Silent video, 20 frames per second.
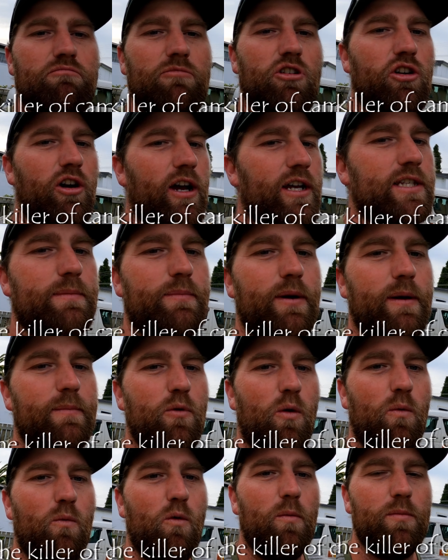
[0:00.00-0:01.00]
creates a bit
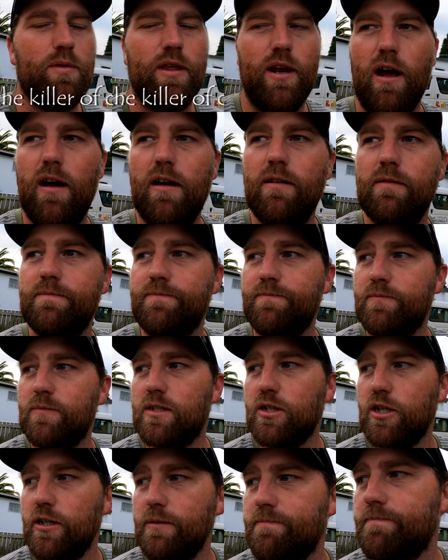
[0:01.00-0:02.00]
more warmth,
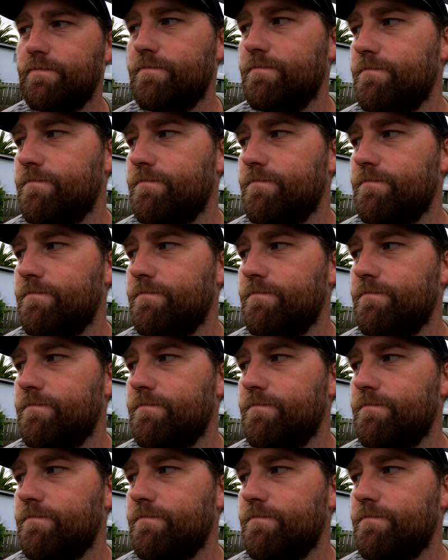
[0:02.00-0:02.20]
it's good.